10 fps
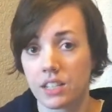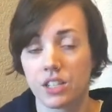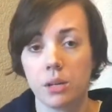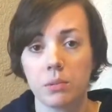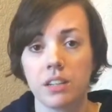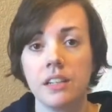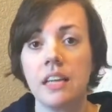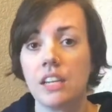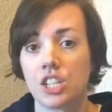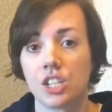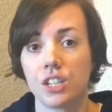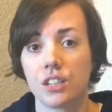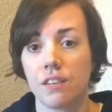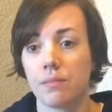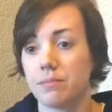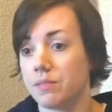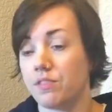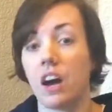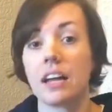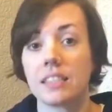Dublin, she
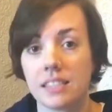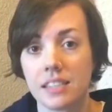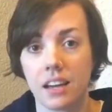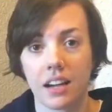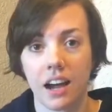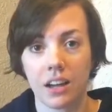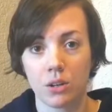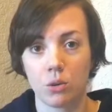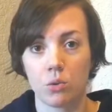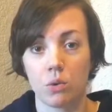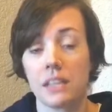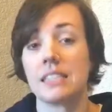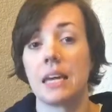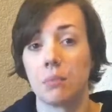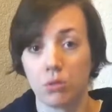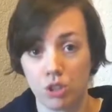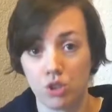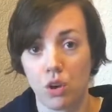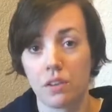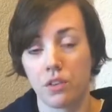finds a guy who is able to
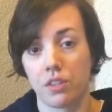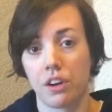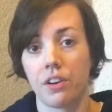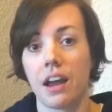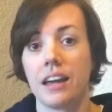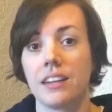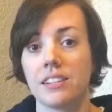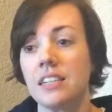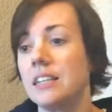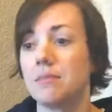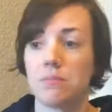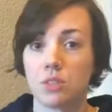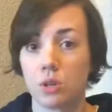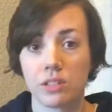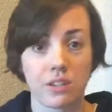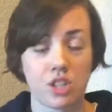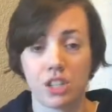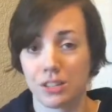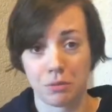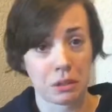drive her there, and turns out she
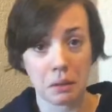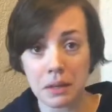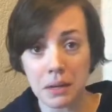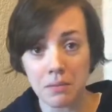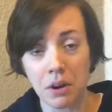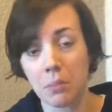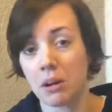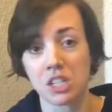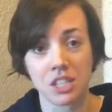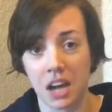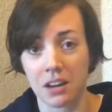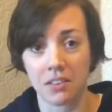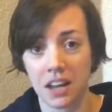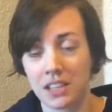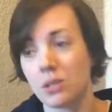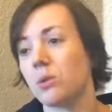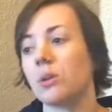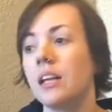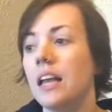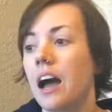doesn't really like him very much. He's kind of an asshole,
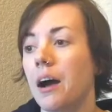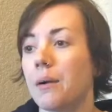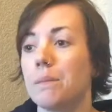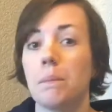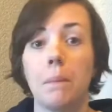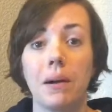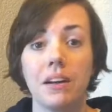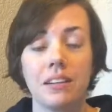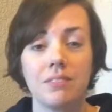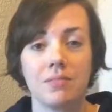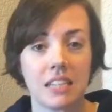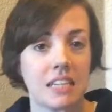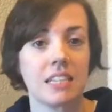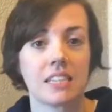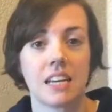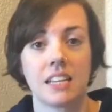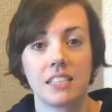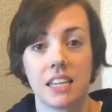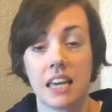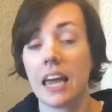but he decides
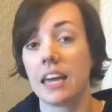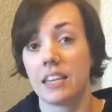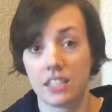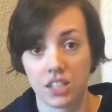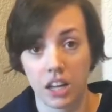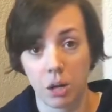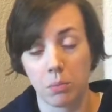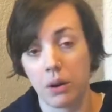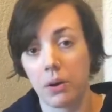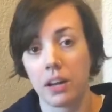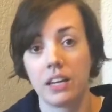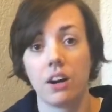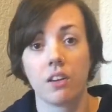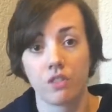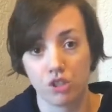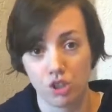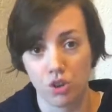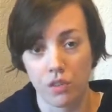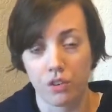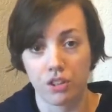that, hey, he's going to help her out, and he offers to
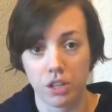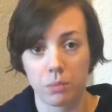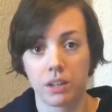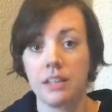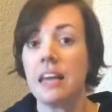drive her to Dublin.